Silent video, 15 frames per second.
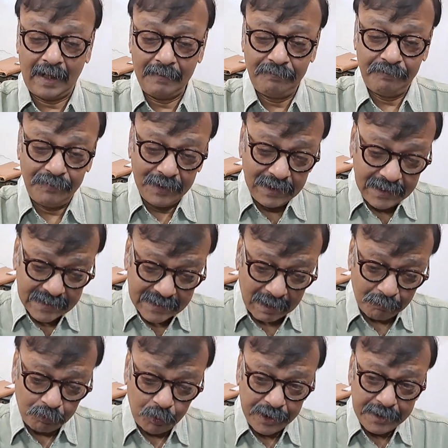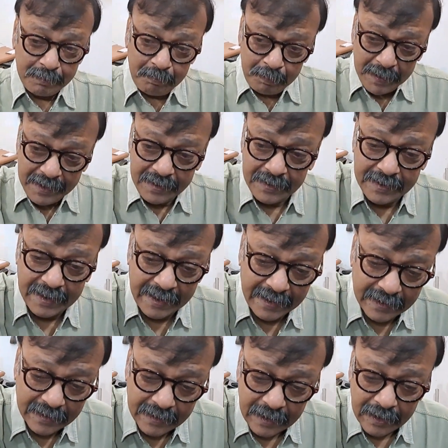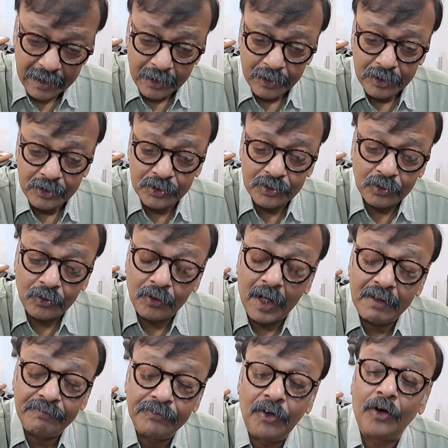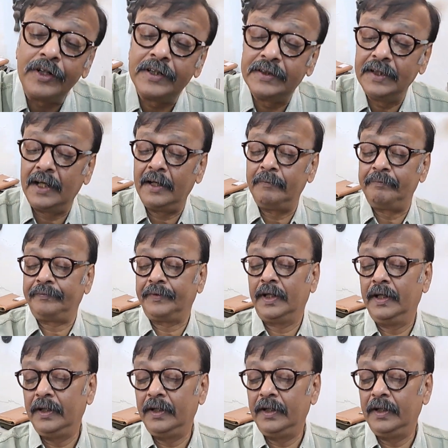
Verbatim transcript: I fill this up with pink ink, so I've got the